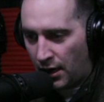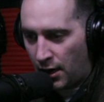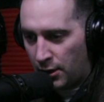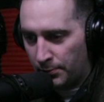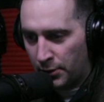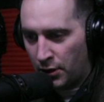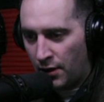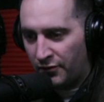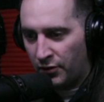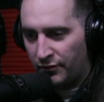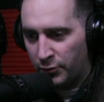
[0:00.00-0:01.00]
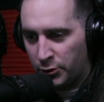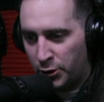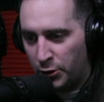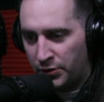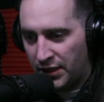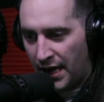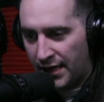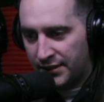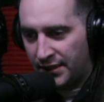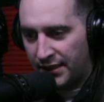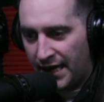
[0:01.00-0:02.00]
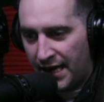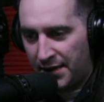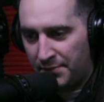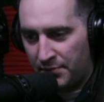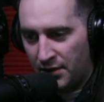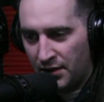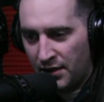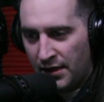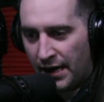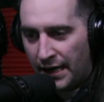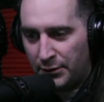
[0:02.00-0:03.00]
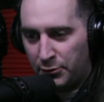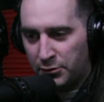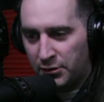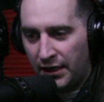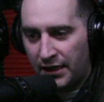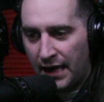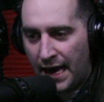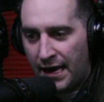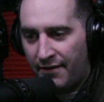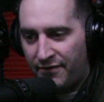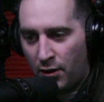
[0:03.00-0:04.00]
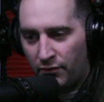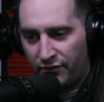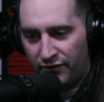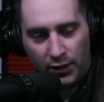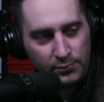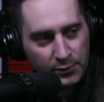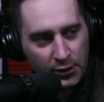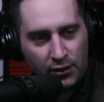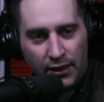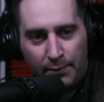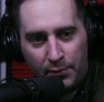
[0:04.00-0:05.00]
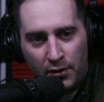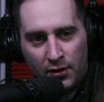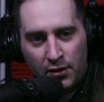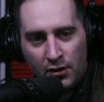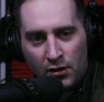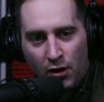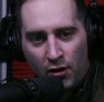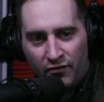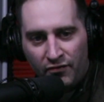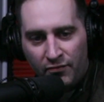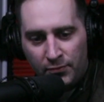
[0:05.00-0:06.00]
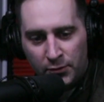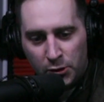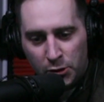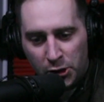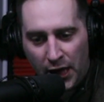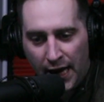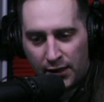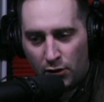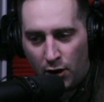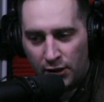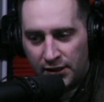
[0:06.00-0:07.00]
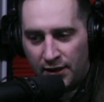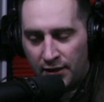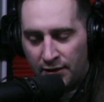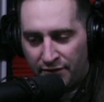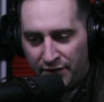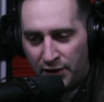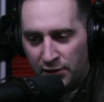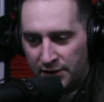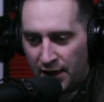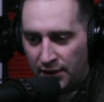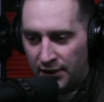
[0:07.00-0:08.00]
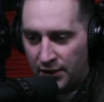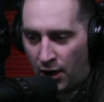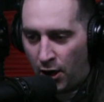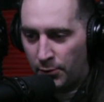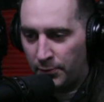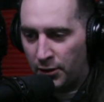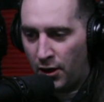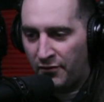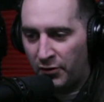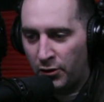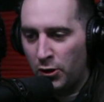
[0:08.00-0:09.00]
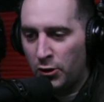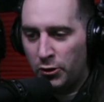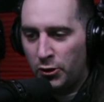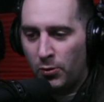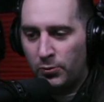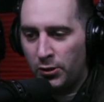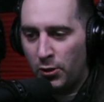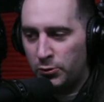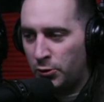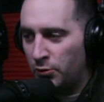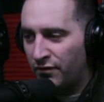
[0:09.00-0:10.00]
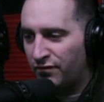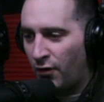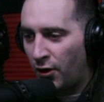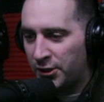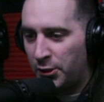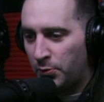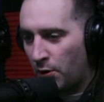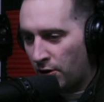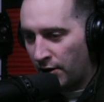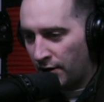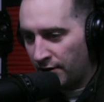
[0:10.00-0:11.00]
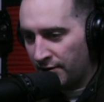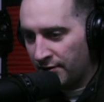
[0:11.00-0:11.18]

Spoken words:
Connor McGovern for 2 sacks in a game, and there's like an NFL Films clip of Shaq Lawson on the field telling Connor McGovern, "No one knows who the fuck you are."